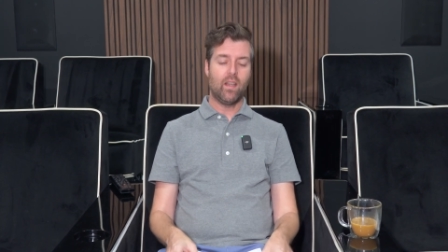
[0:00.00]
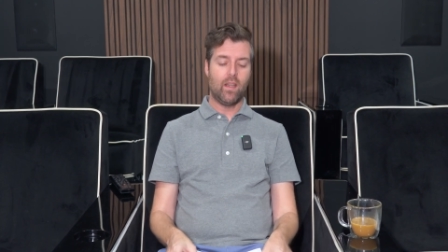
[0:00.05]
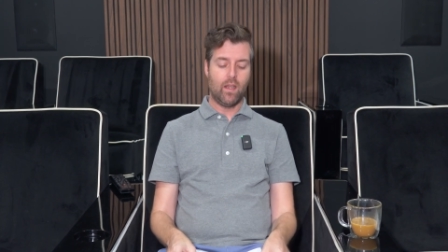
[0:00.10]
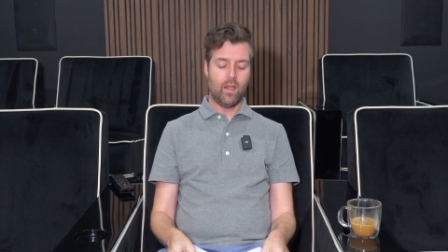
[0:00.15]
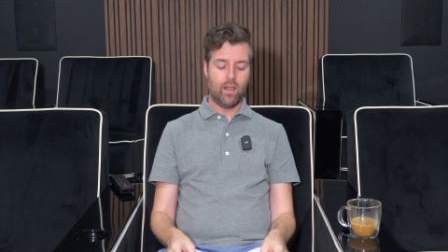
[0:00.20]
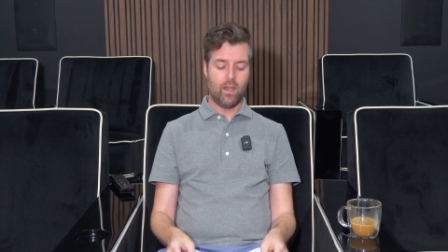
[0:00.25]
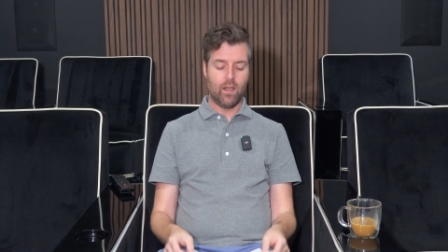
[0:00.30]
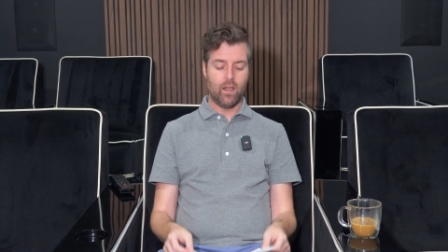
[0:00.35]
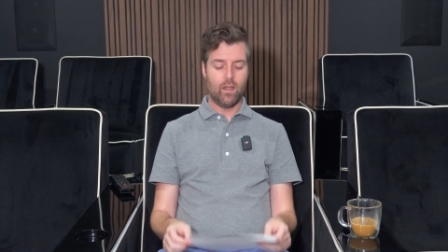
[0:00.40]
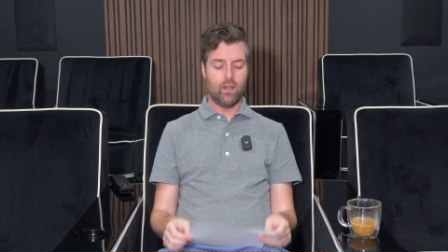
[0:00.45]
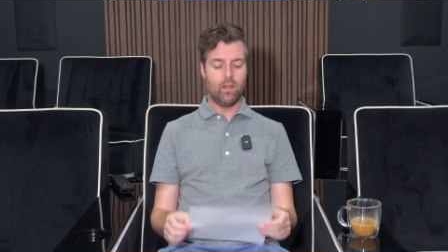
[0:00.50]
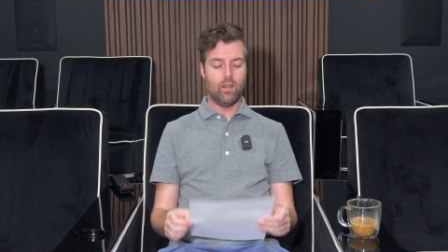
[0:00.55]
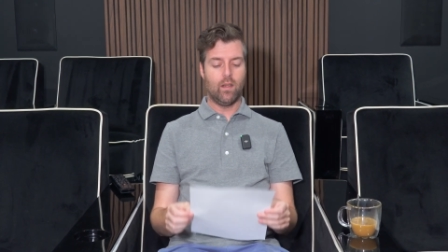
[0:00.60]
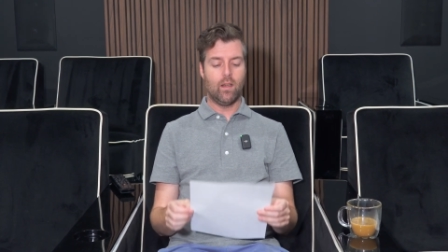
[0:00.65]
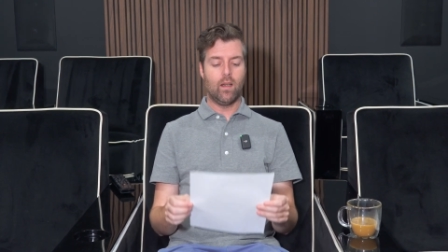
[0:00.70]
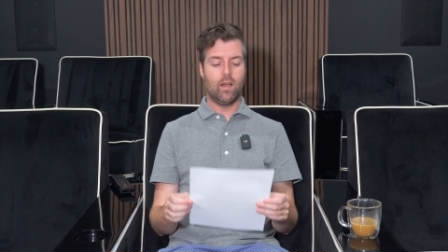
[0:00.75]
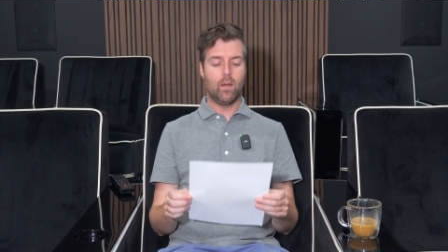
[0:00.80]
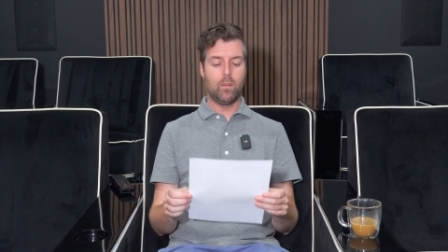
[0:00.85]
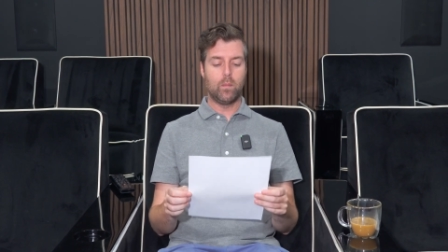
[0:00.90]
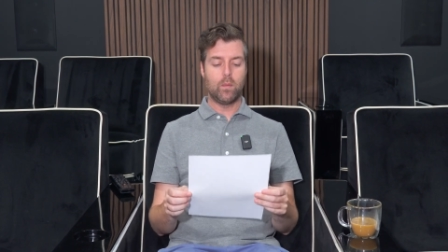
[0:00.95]
and
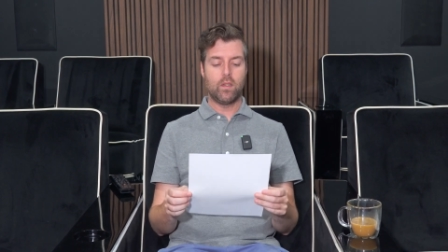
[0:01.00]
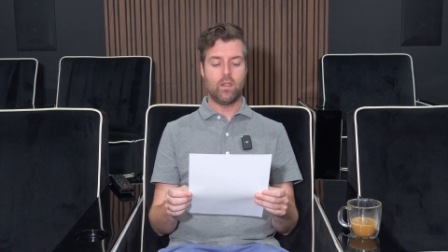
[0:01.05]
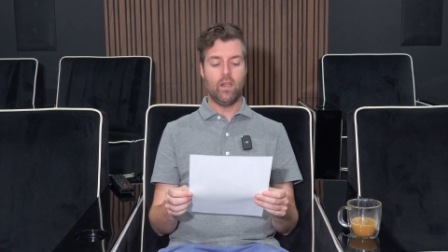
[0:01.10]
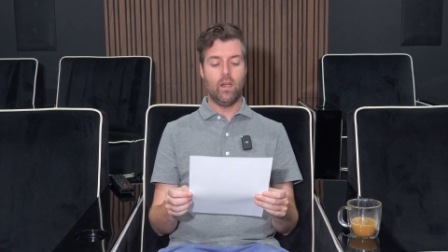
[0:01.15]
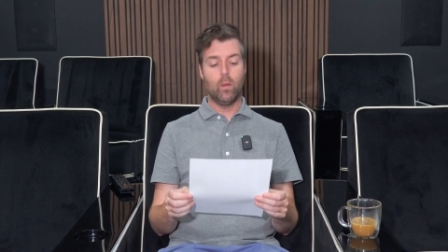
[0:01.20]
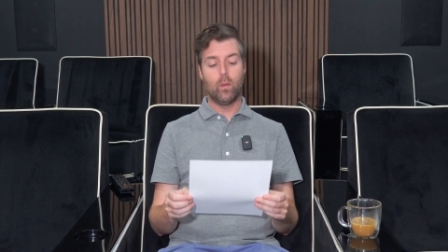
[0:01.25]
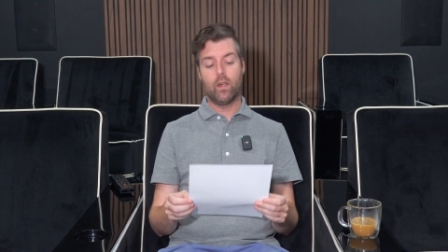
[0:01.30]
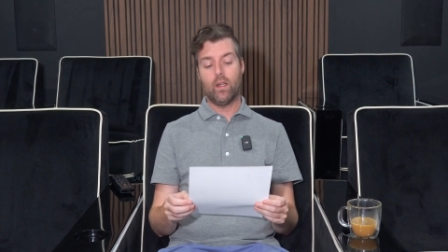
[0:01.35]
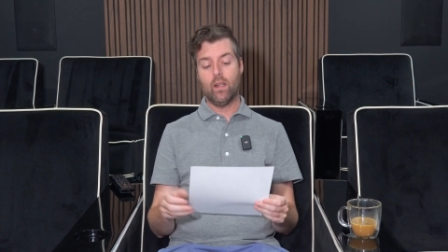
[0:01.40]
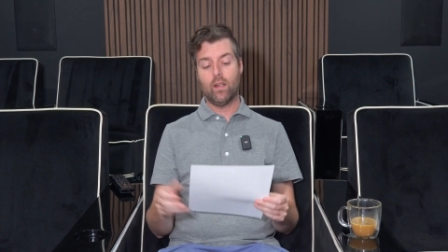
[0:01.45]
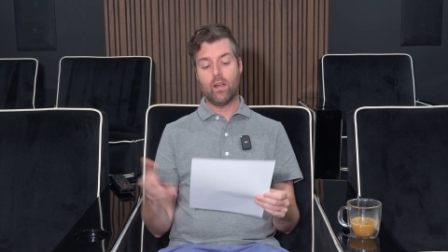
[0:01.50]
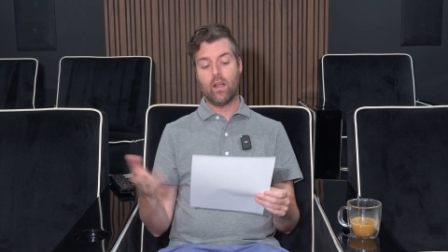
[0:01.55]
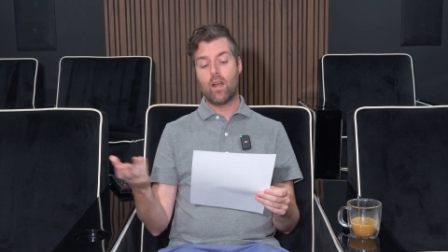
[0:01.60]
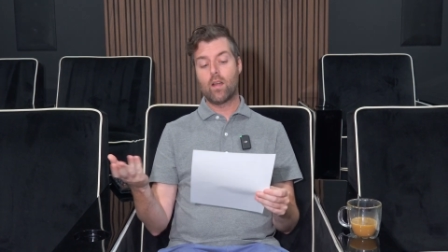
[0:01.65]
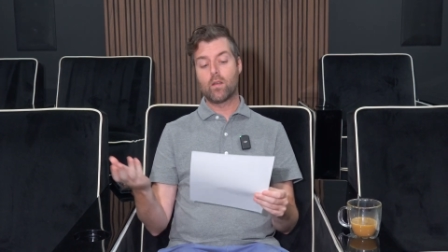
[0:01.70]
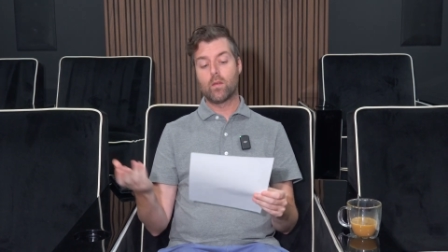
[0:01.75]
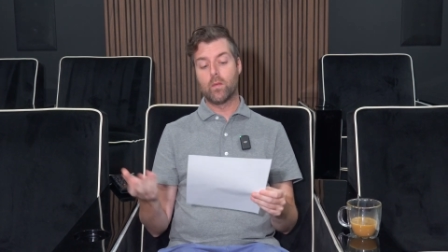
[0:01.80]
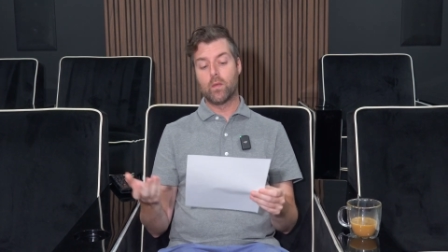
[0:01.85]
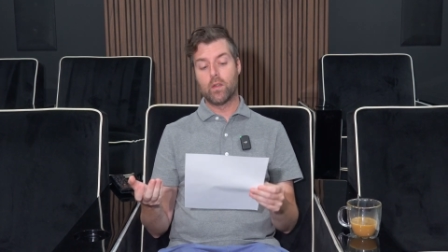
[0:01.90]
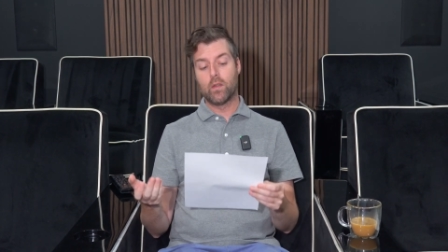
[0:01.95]
um, today we're getting
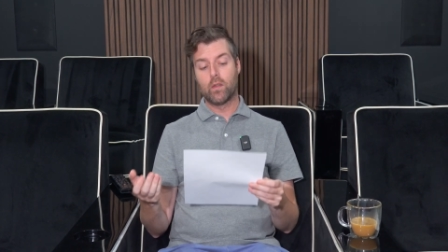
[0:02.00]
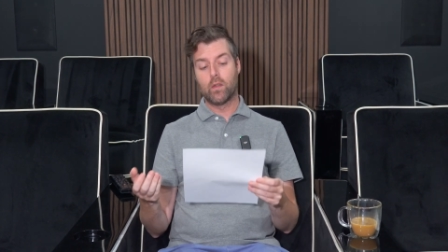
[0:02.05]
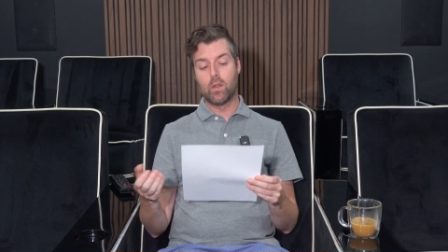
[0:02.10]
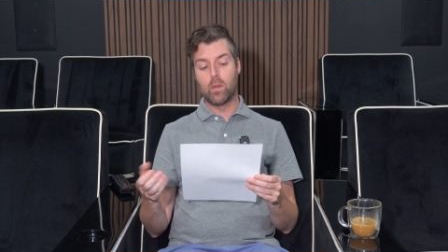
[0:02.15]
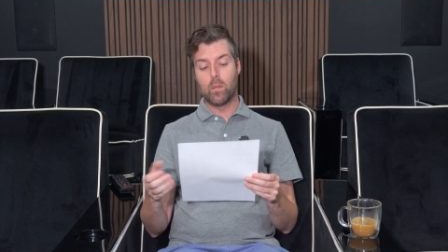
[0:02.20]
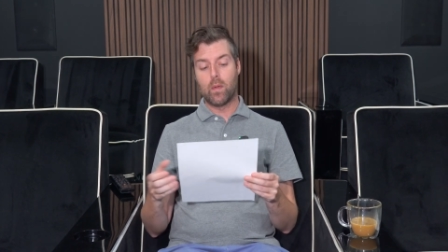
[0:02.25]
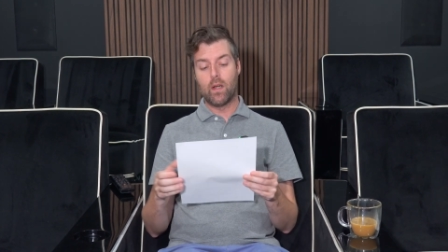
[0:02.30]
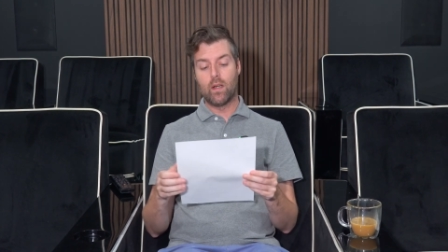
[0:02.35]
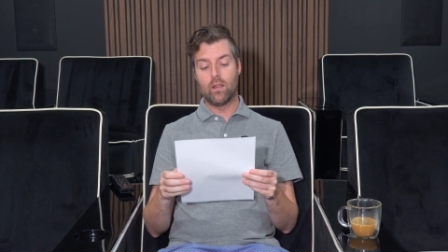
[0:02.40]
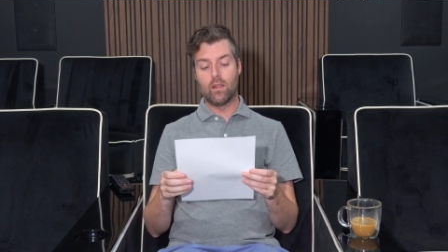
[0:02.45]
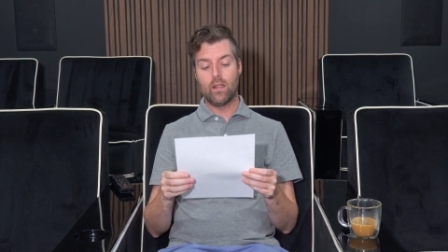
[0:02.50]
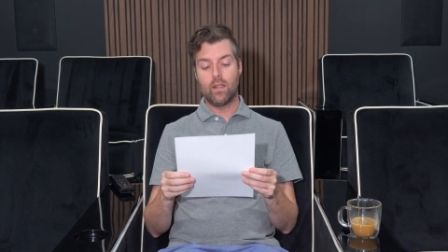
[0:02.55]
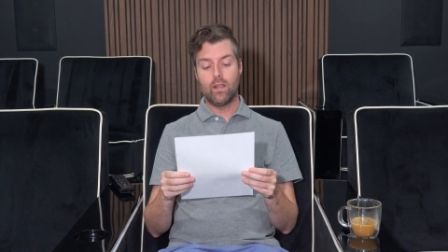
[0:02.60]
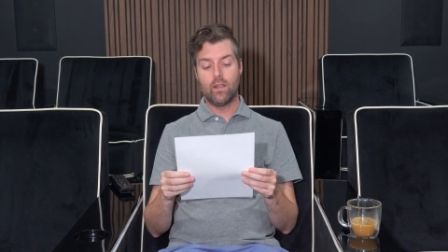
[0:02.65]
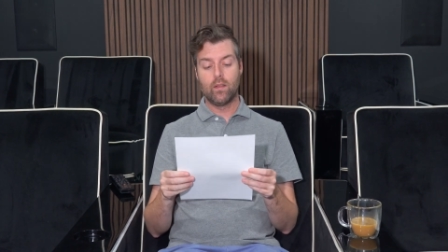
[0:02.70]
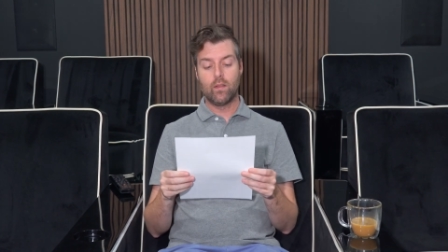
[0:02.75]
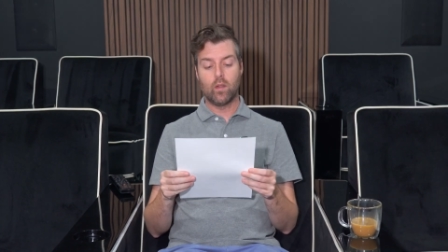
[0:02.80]
controversial, apparently.